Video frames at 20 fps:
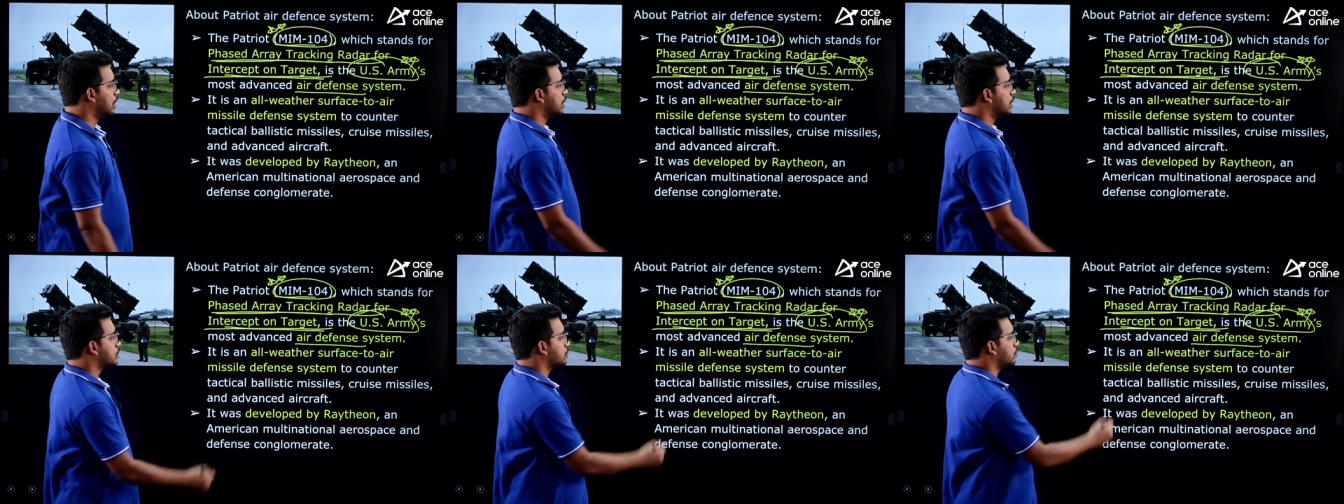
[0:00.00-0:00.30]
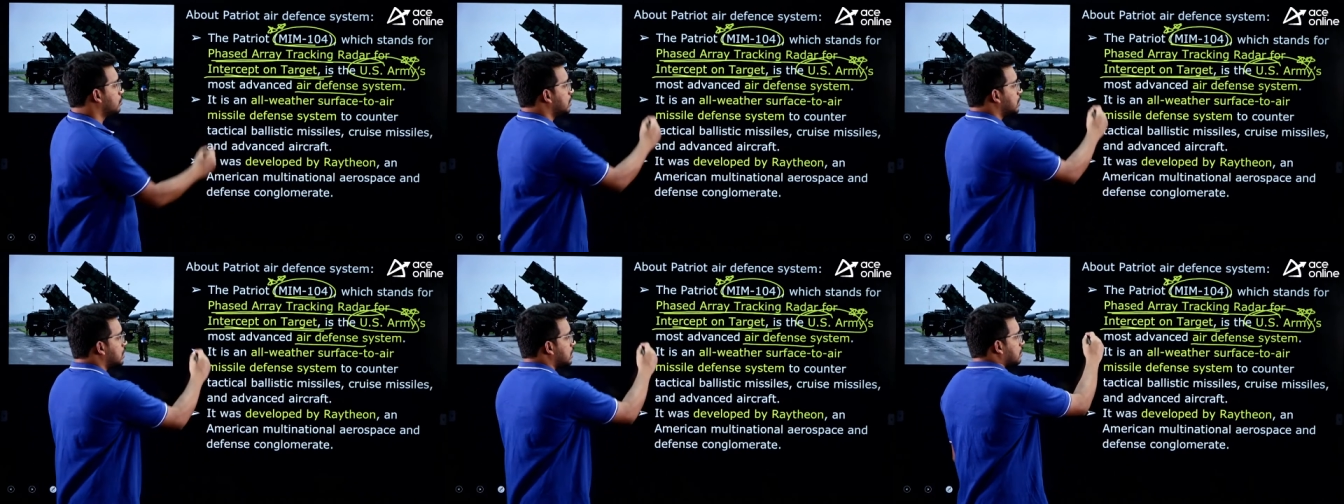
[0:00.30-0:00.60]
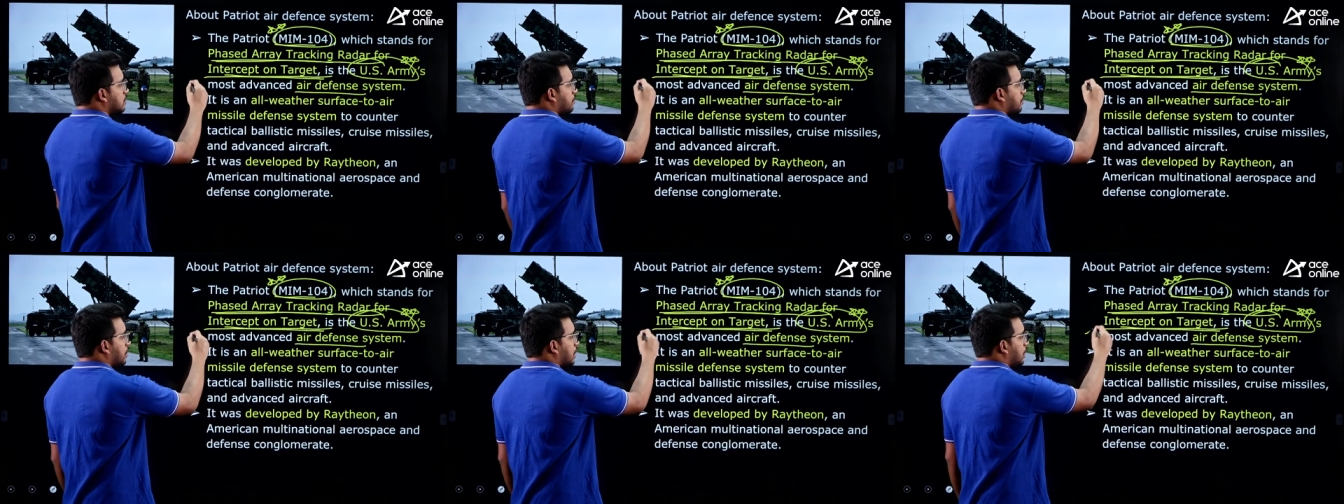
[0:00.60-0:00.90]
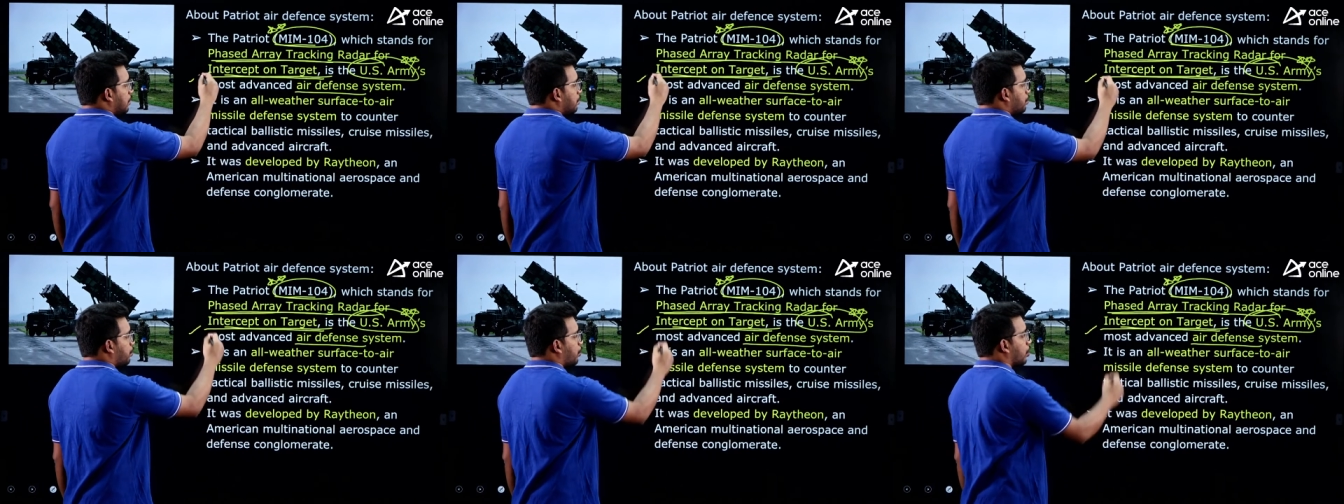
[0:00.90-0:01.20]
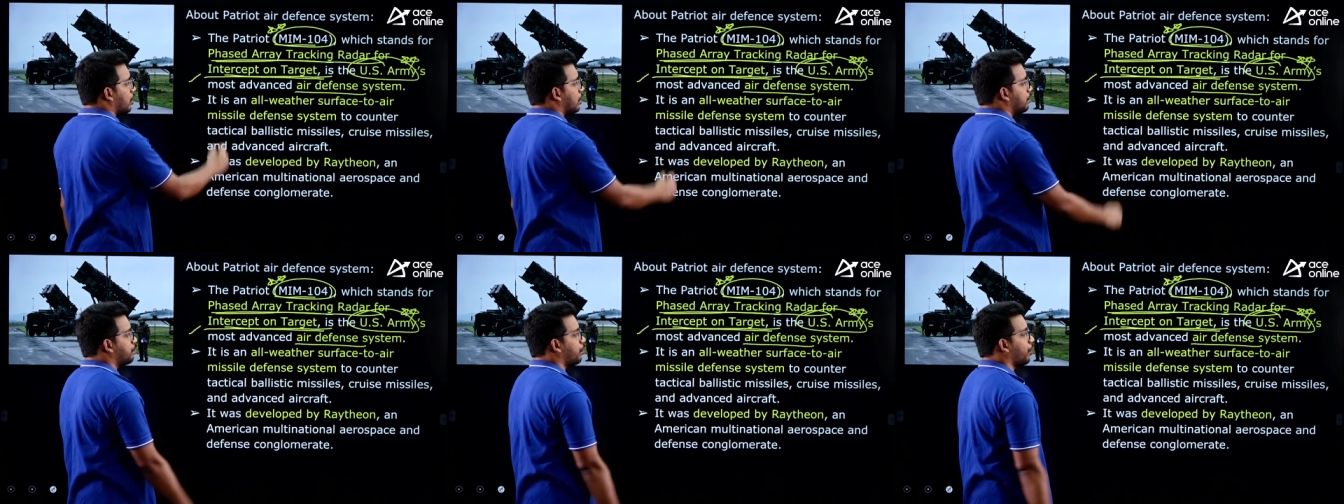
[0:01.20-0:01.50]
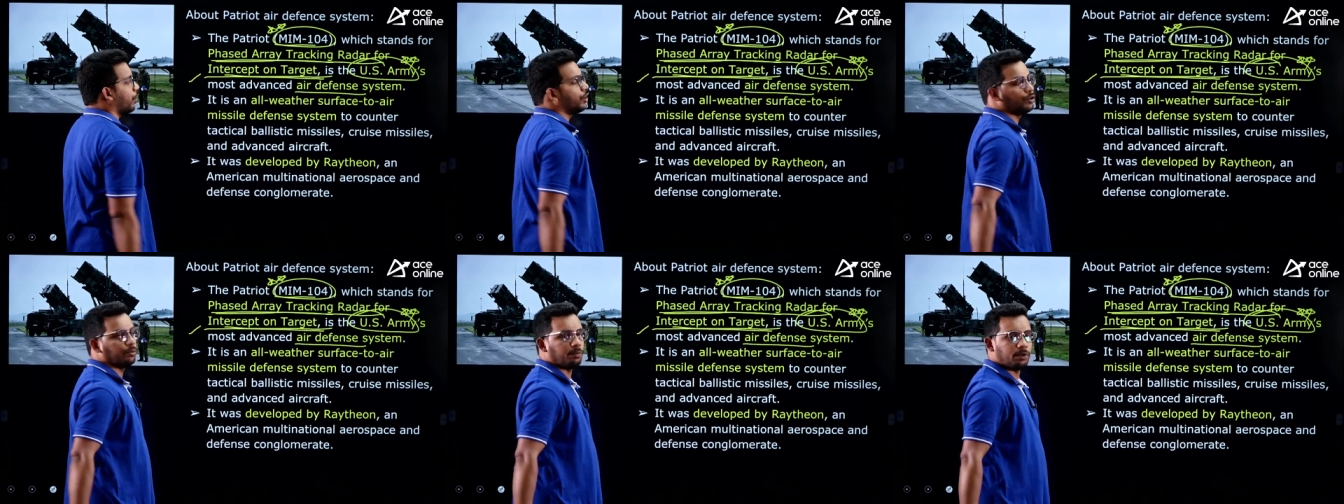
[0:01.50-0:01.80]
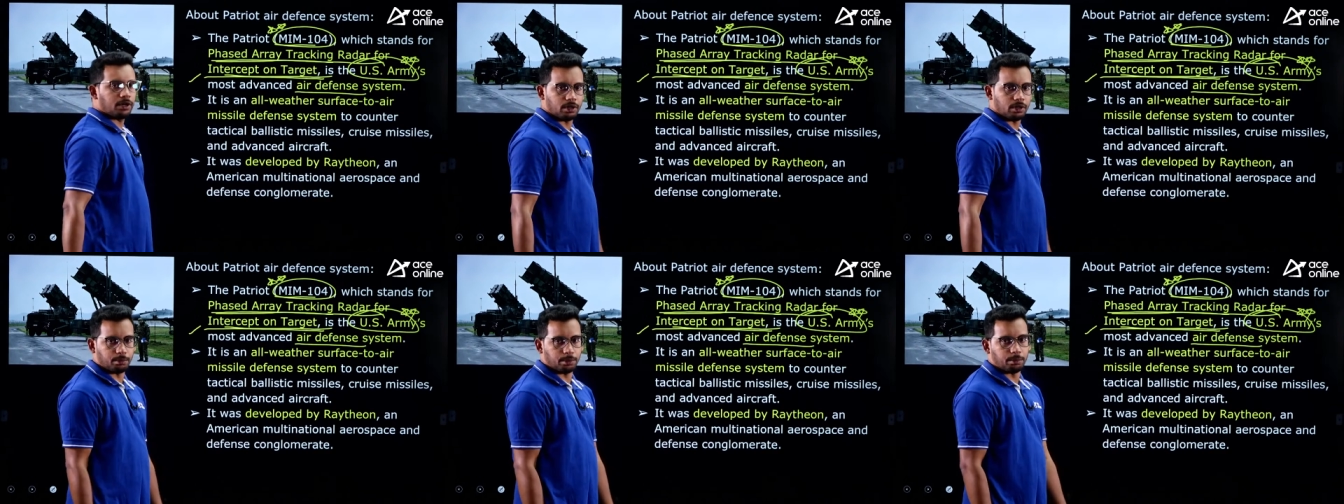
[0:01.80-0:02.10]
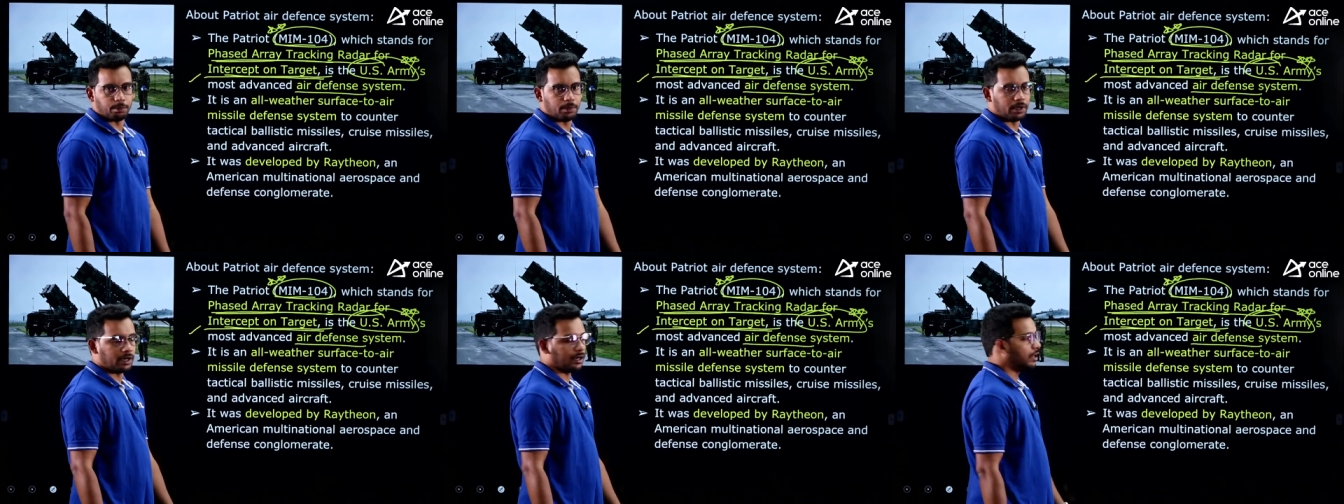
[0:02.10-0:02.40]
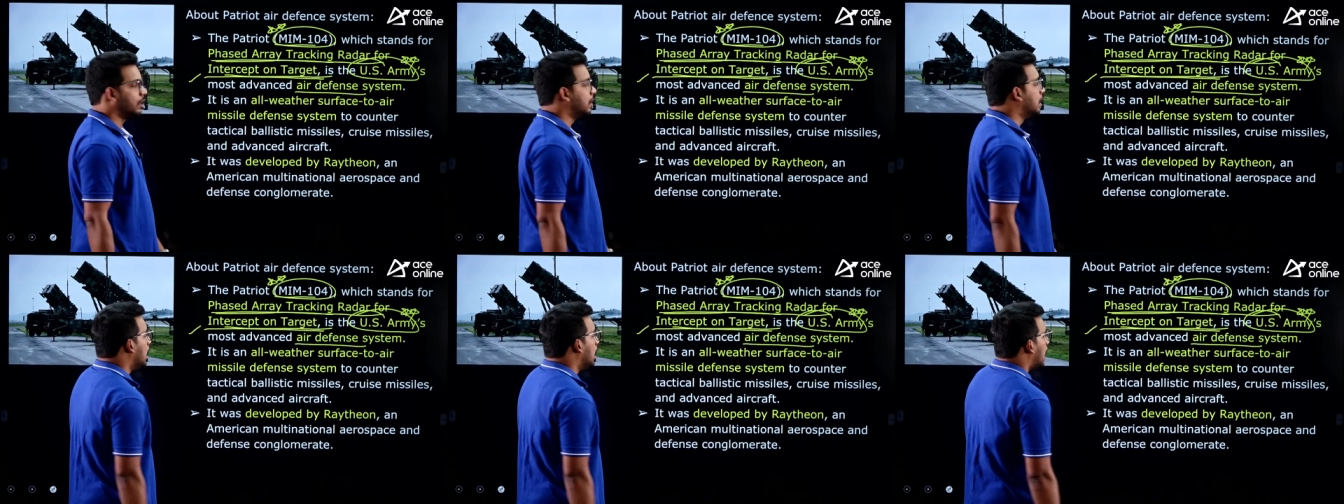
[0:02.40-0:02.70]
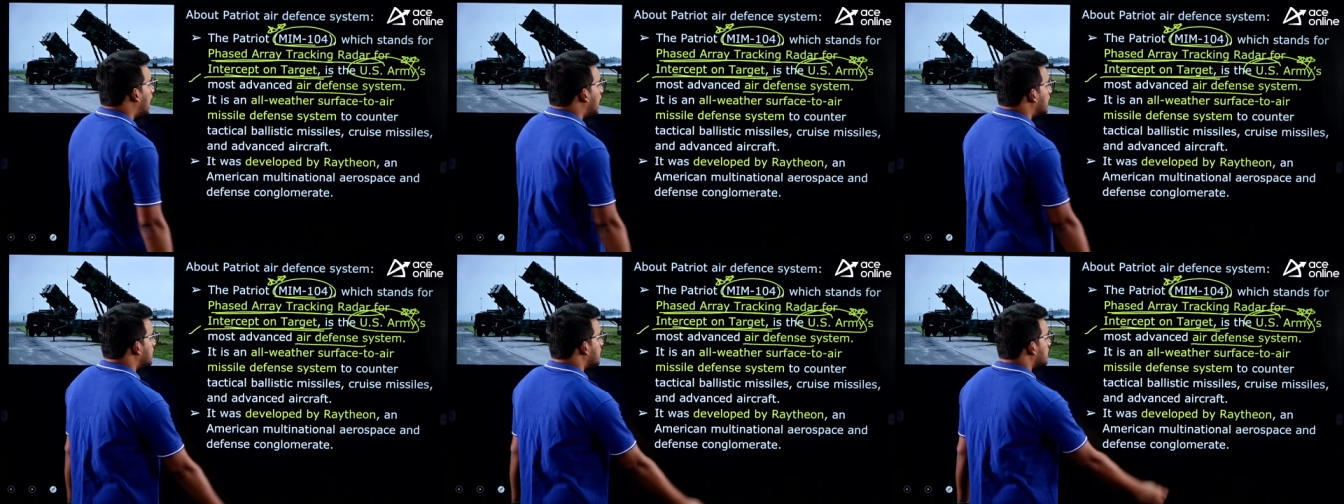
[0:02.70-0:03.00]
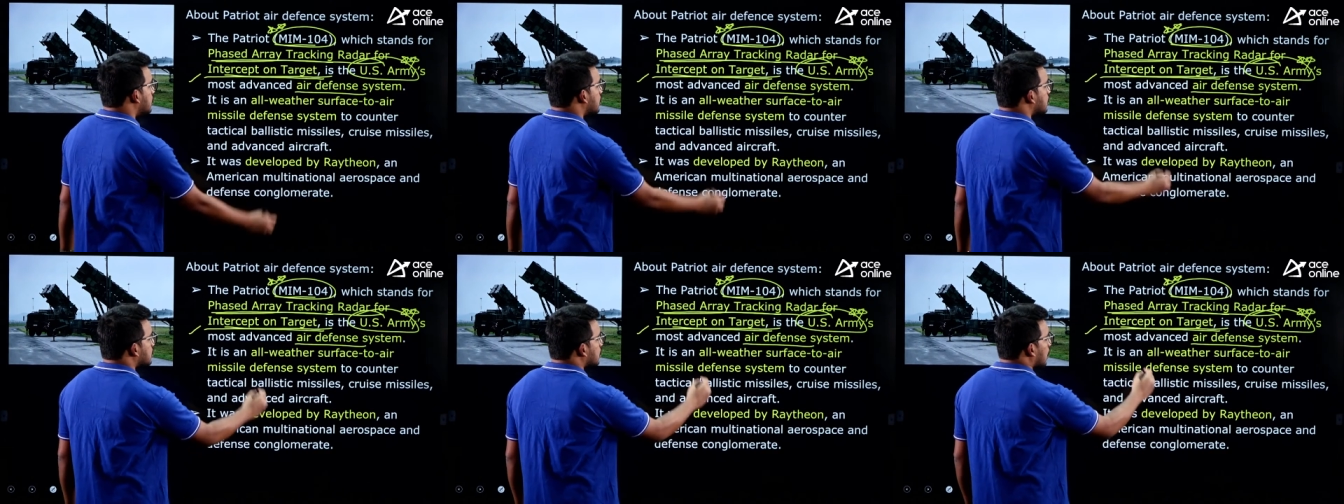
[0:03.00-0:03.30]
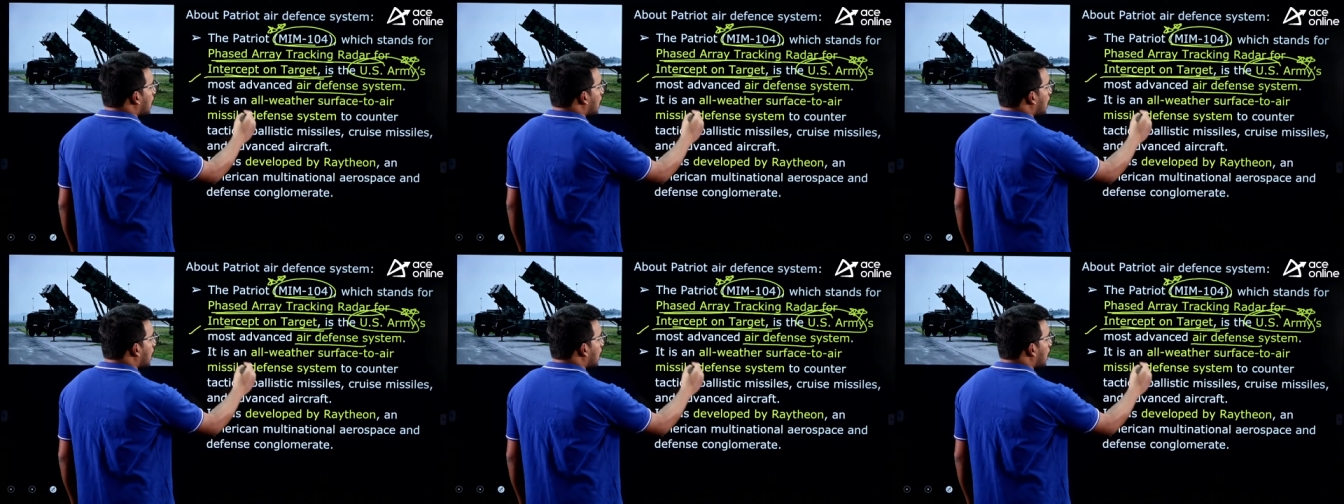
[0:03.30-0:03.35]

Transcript: So, this is very important point to be remembered. And this is